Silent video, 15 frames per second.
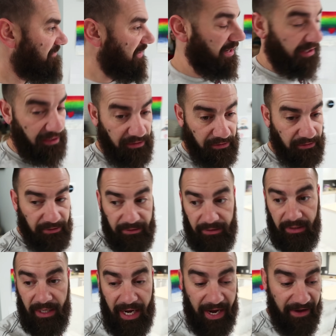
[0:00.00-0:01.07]
fair.
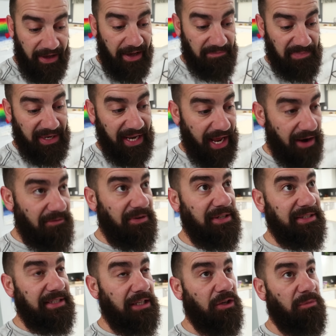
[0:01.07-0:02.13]
I have been every
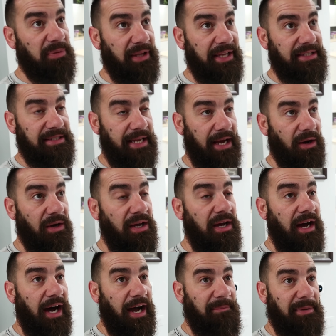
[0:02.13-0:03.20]
single place now.
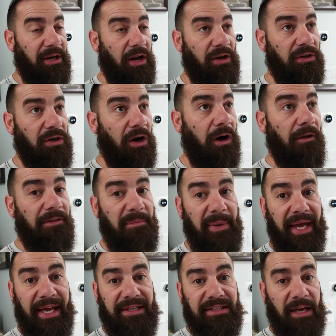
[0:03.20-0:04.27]
I've been under all the
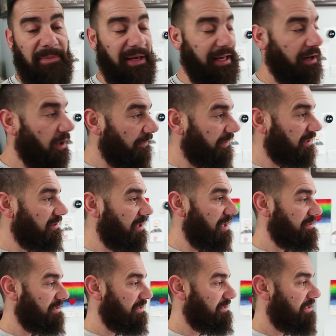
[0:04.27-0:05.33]
beds, I've been in all the
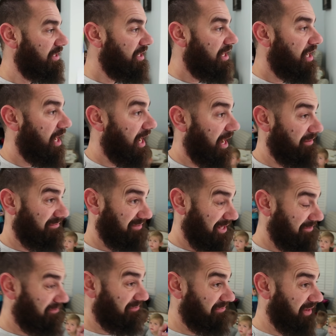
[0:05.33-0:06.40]
closets, I've
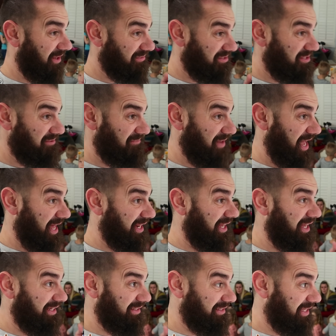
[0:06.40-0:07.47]
even found Savannah
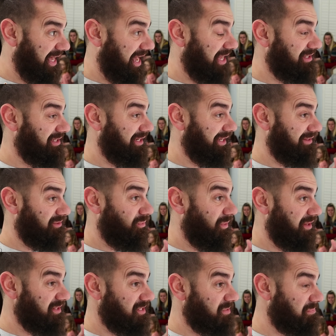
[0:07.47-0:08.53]
and Canyon in the
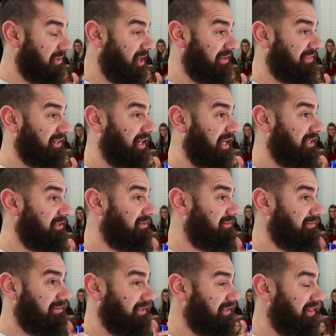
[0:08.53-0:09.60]
one spot that I
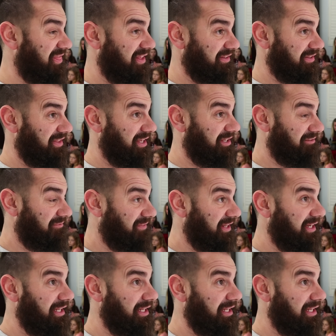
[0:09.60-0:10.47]
didn't think that they could fit